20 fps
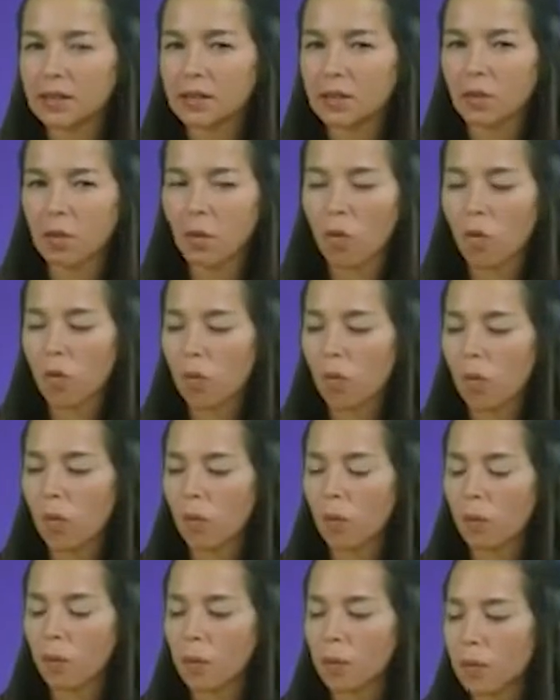Like if you
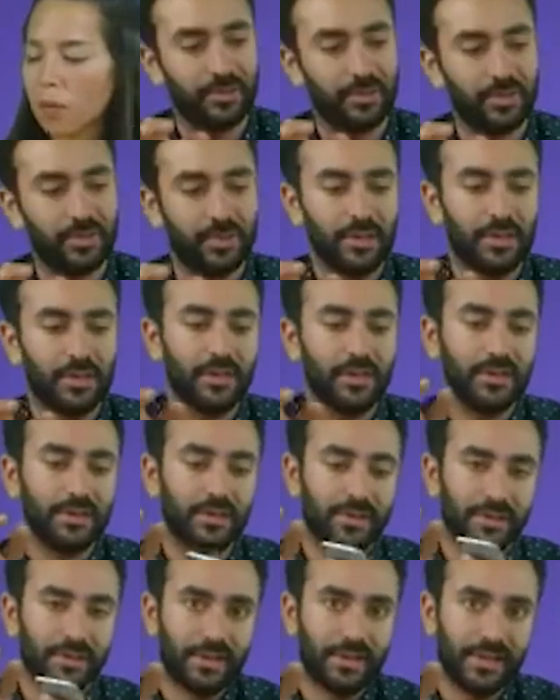have, for example,
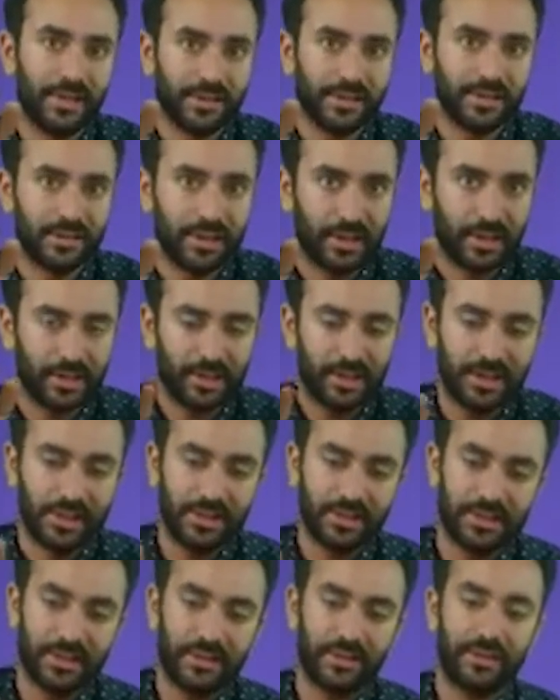this
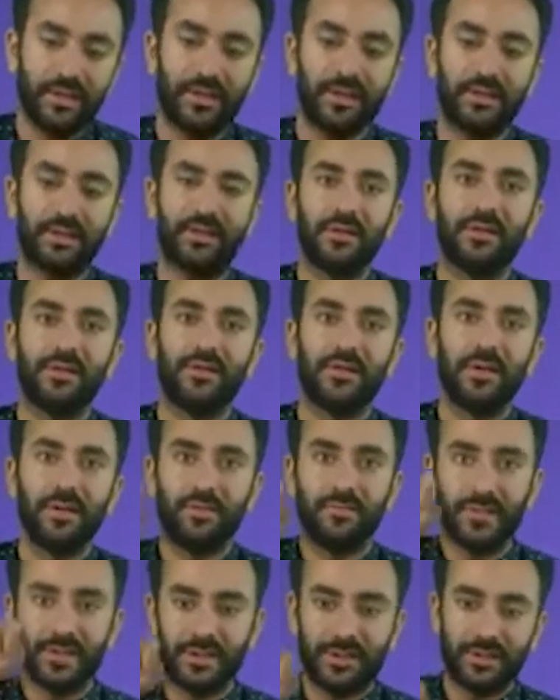like this, and then
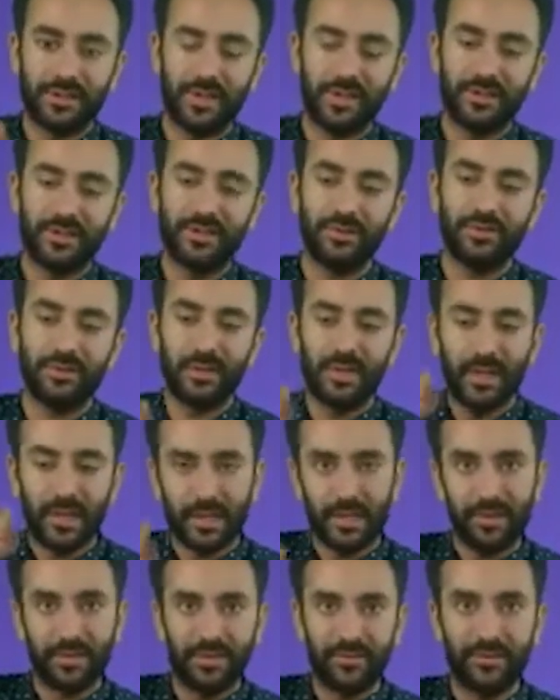the image has to
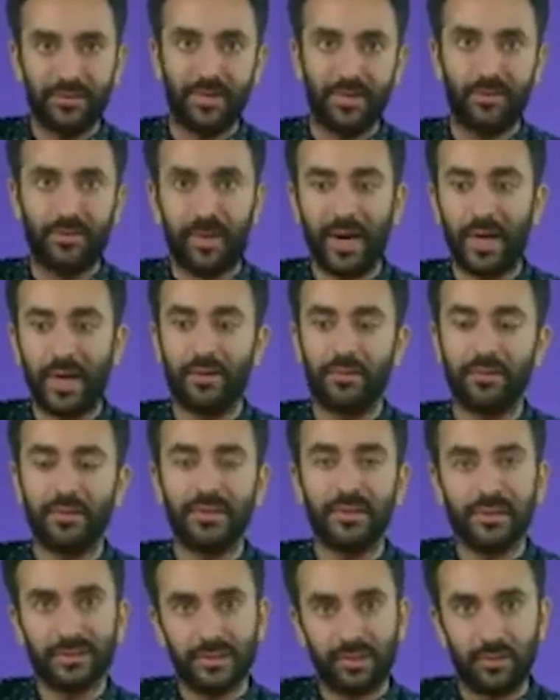be like the
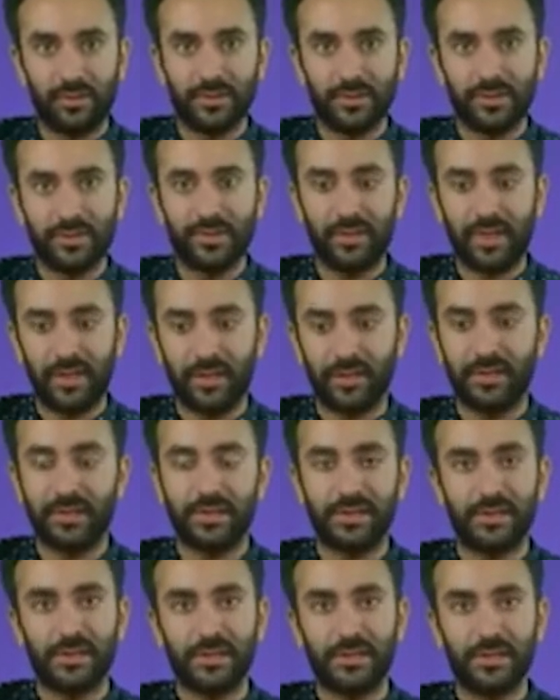ground is also
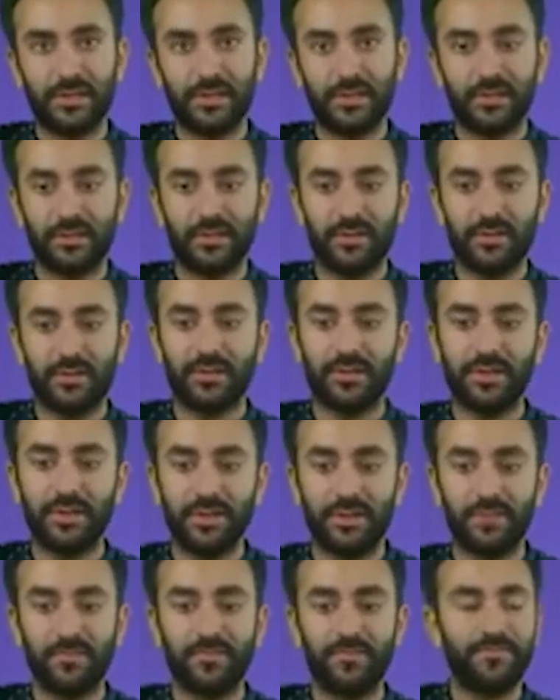like this
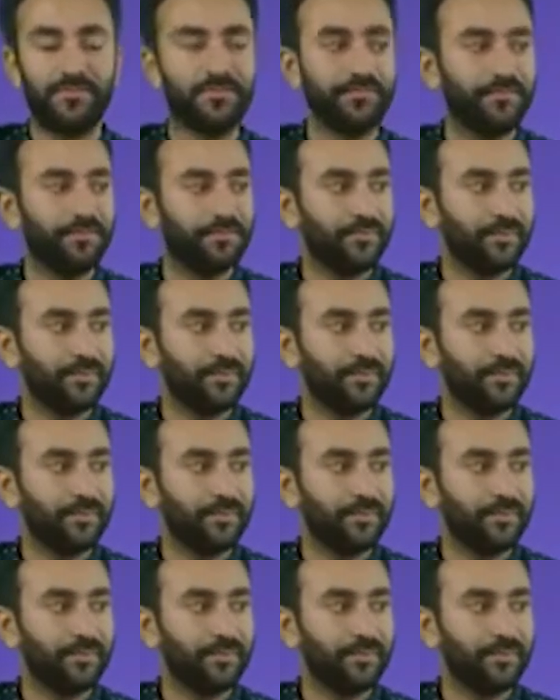on the.